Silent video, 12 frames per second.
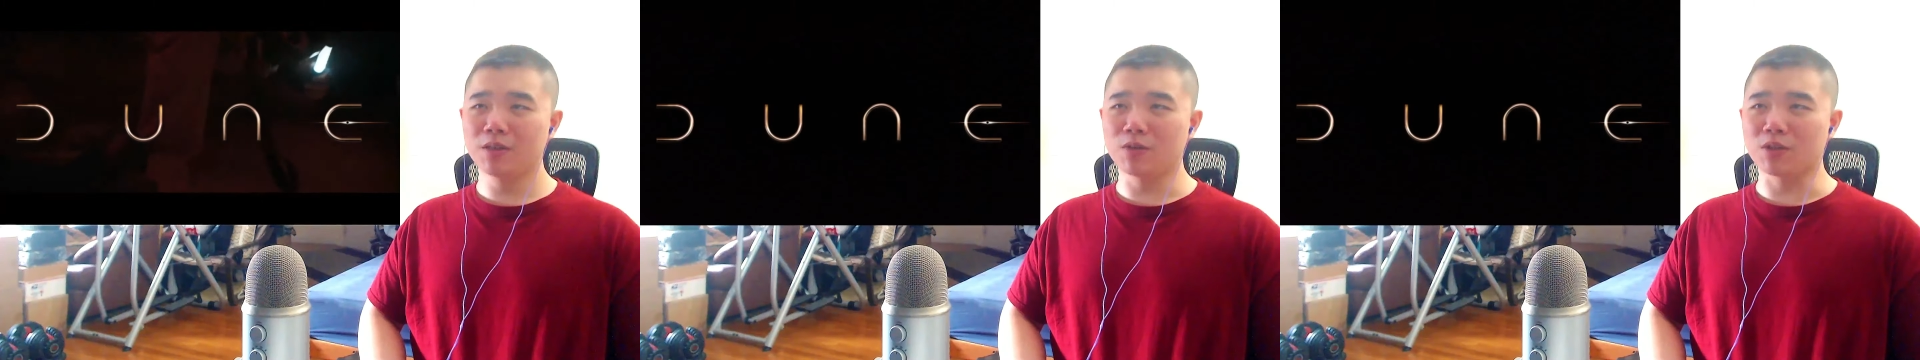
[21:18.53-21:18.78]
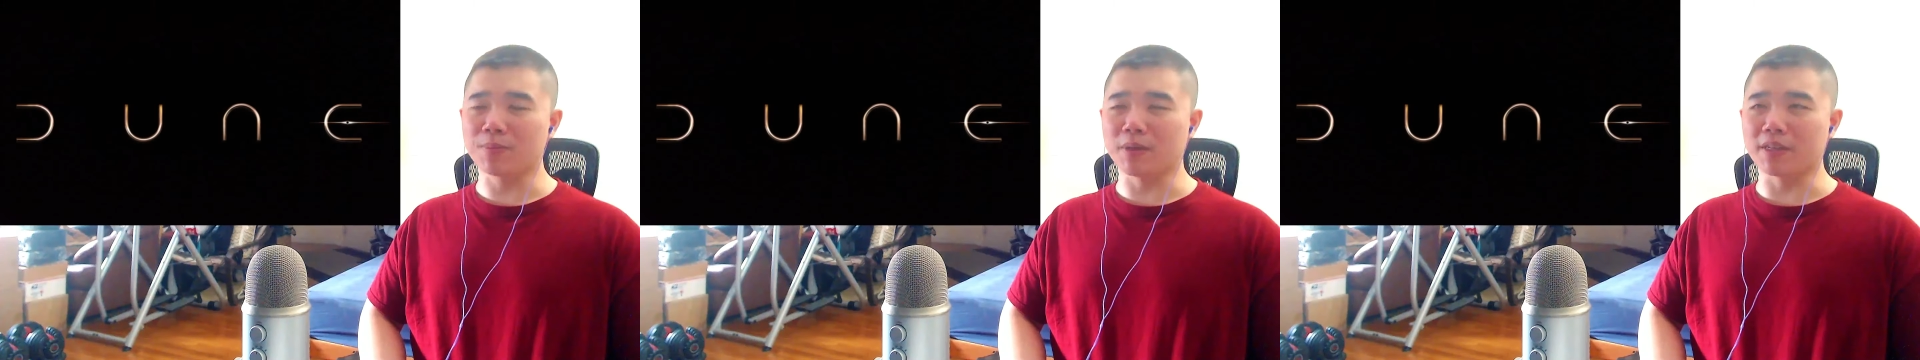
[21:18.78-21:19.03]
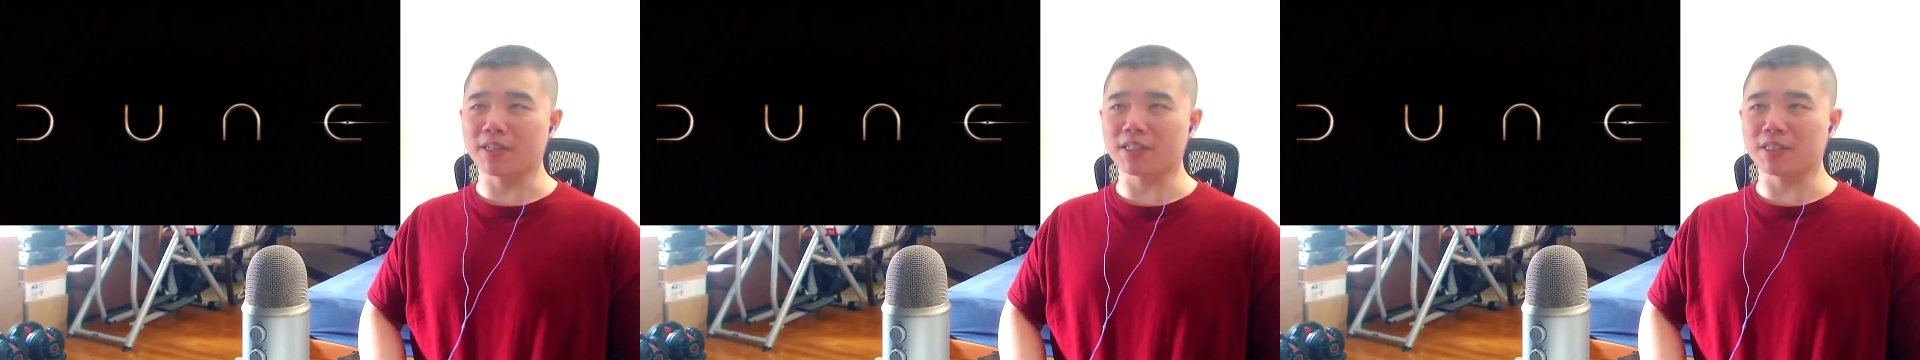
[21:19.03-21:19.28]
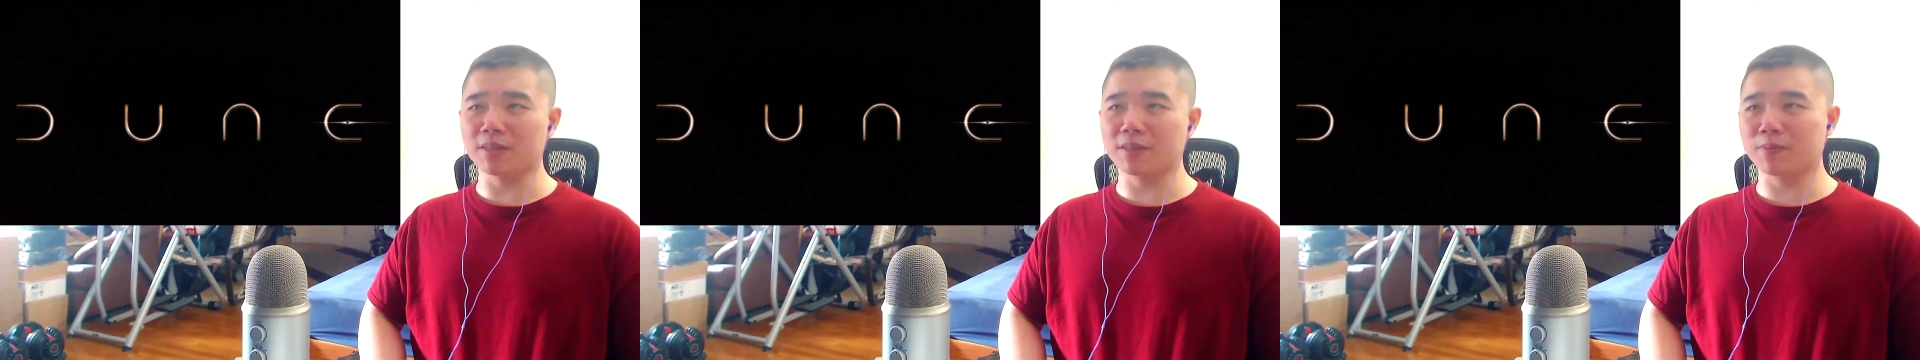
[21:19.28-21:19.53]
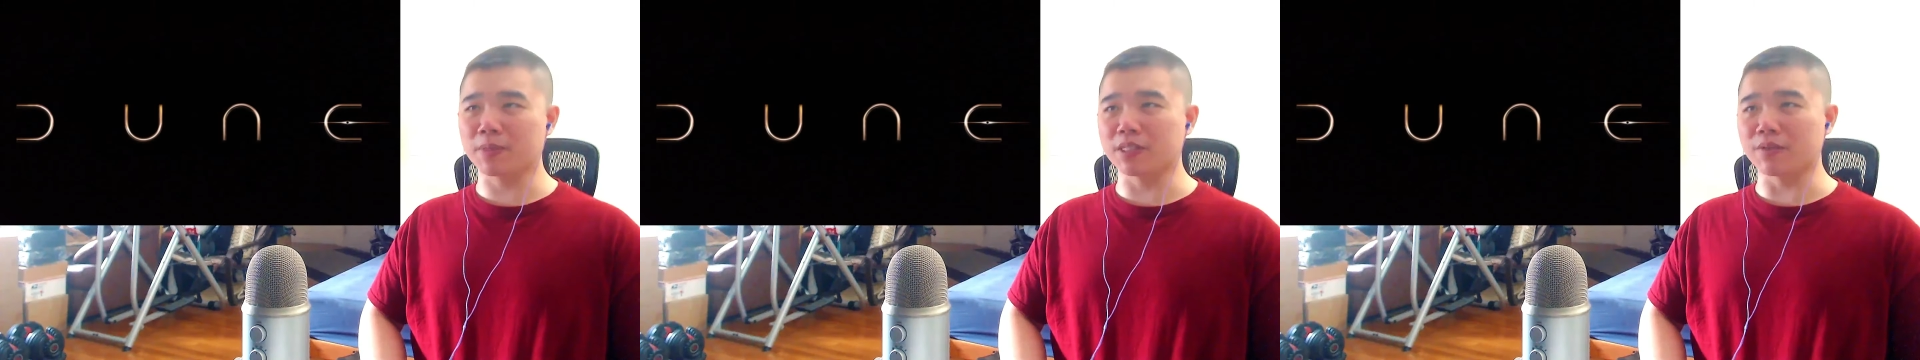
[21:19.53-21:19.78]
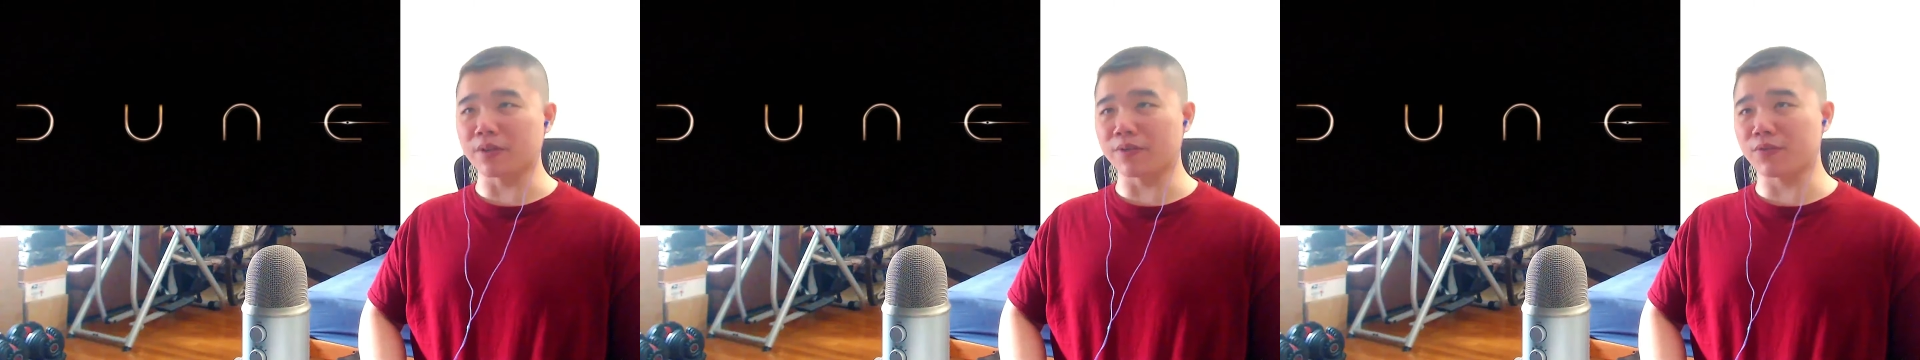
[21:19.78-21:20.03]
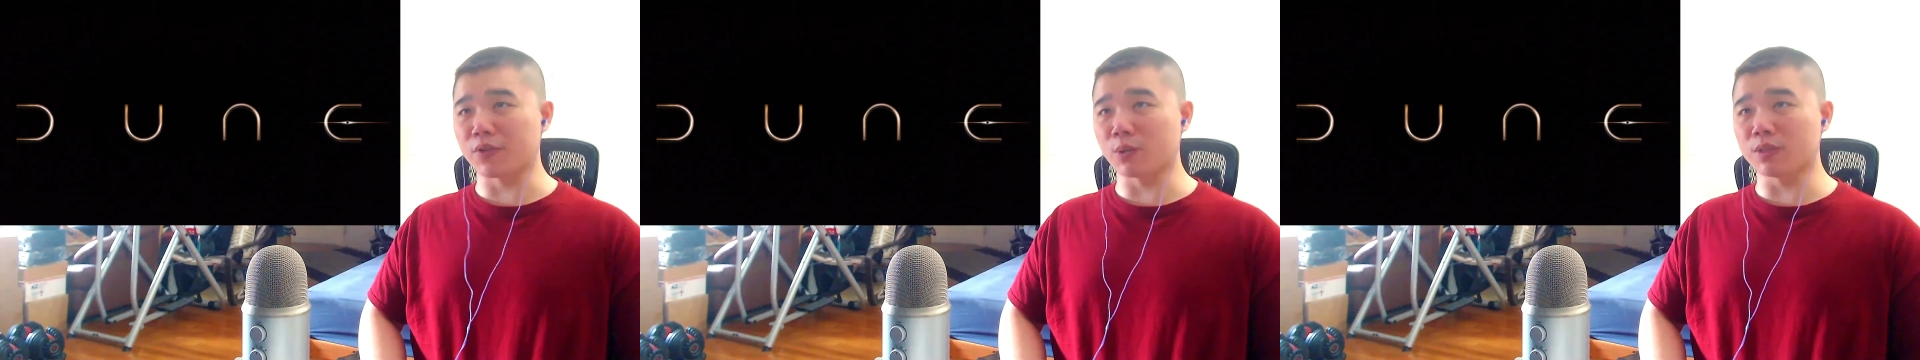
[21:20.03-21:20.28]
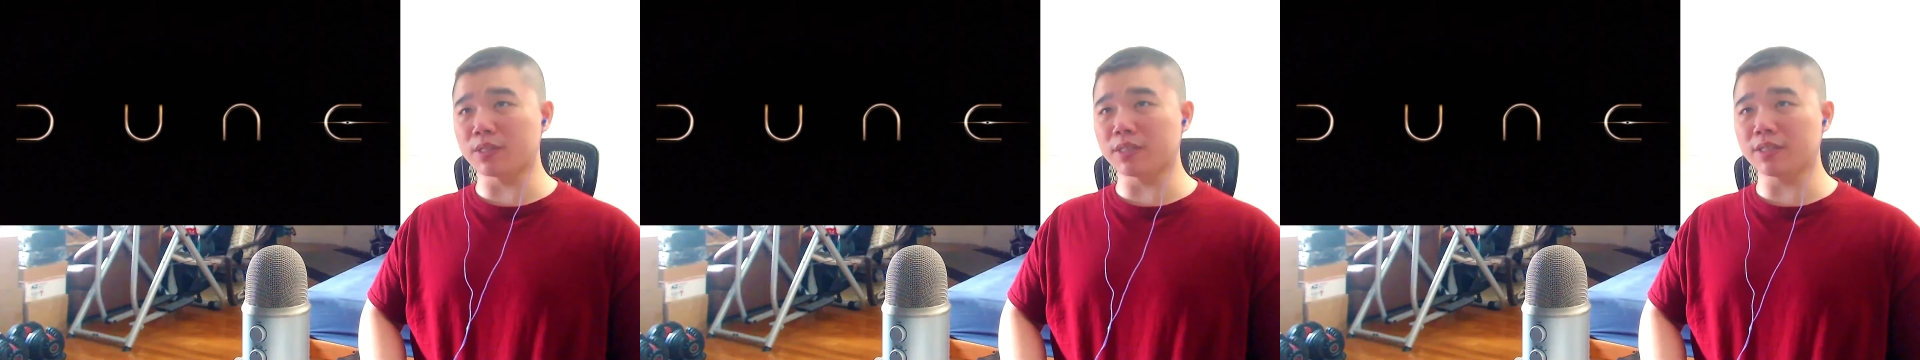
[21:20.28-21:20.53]
Responding to specific
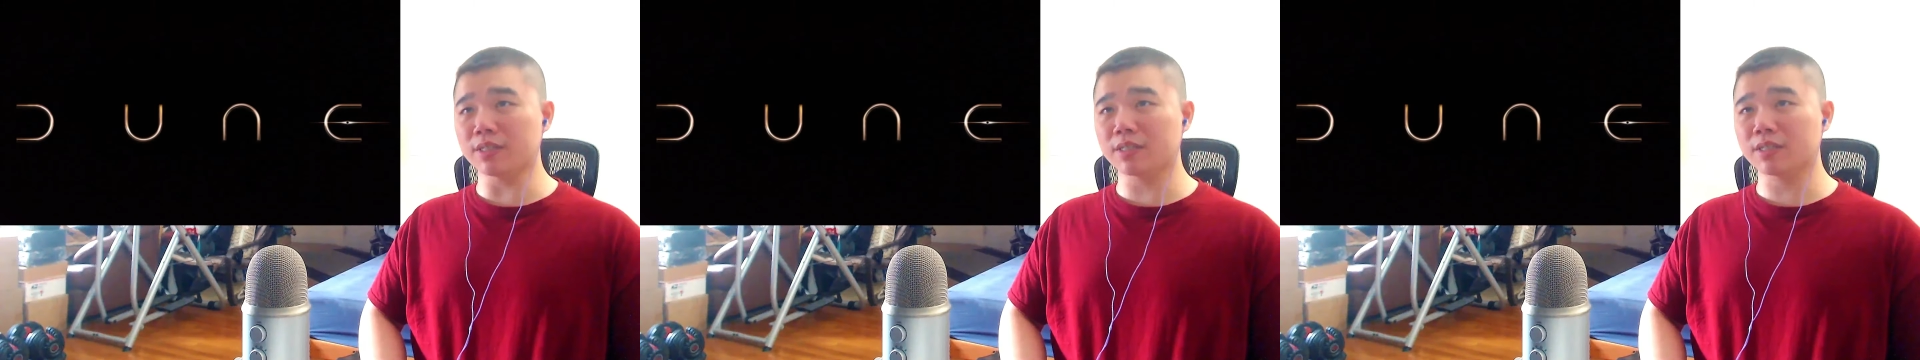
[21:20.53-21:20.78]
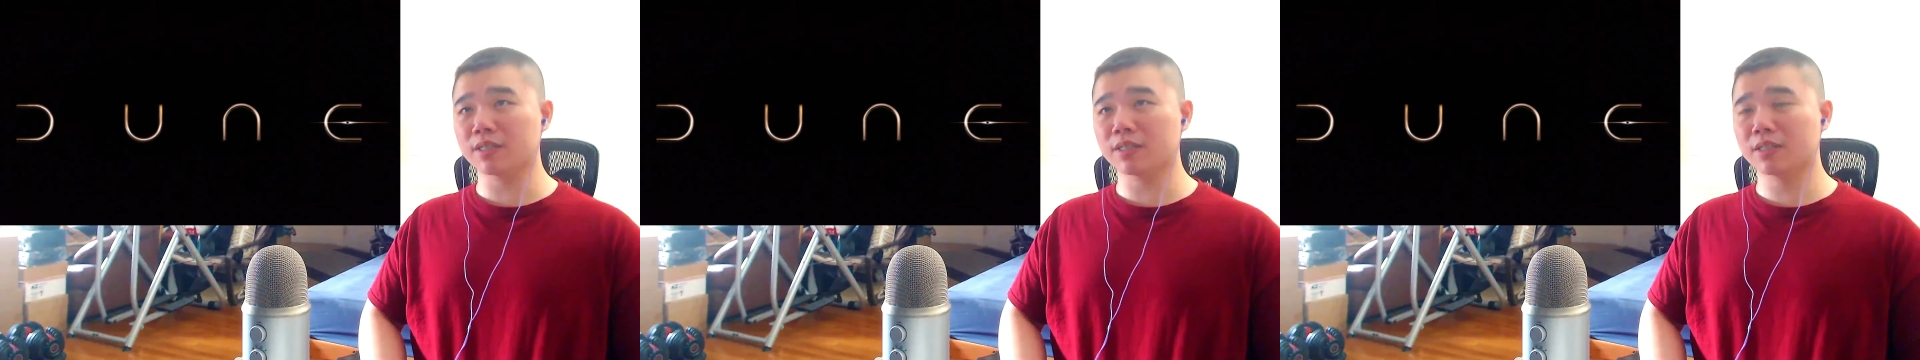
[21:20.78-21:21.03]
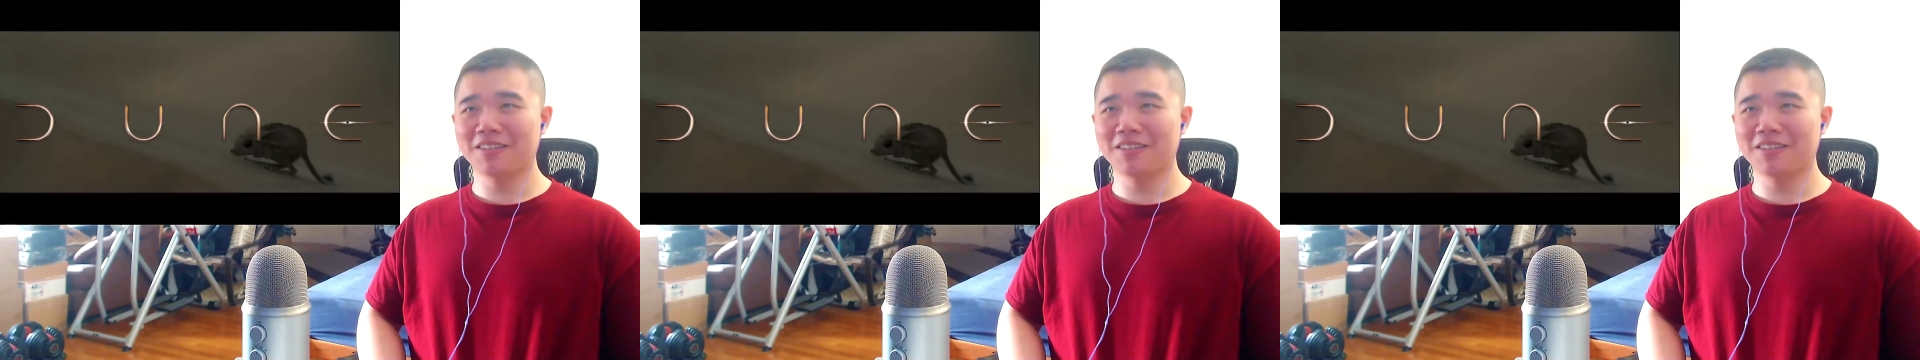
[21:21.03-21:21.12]
frequencies?